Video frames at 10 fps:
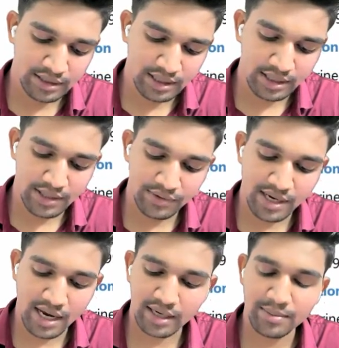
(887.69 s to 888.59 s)
and every
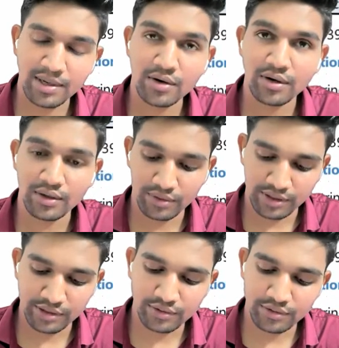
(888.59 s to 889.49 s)
agreement or every
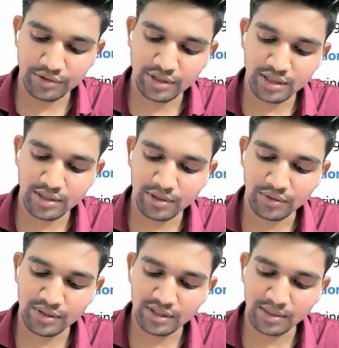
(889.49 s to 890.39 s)
resolution referred
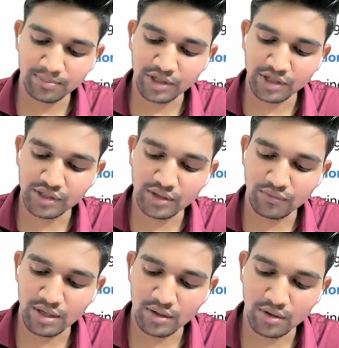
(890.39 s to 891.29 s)
to in subsection
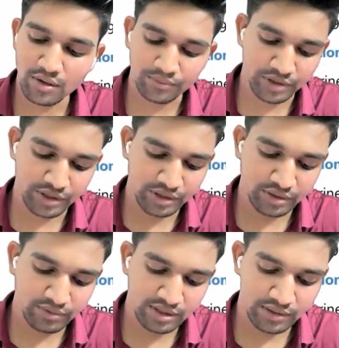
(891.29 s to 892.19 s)
1 of Section
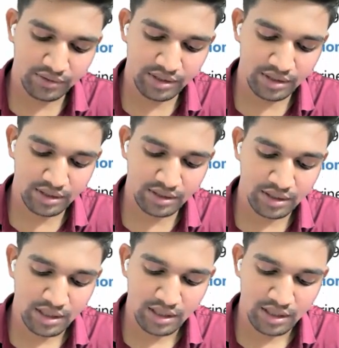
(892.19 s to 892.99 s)
117,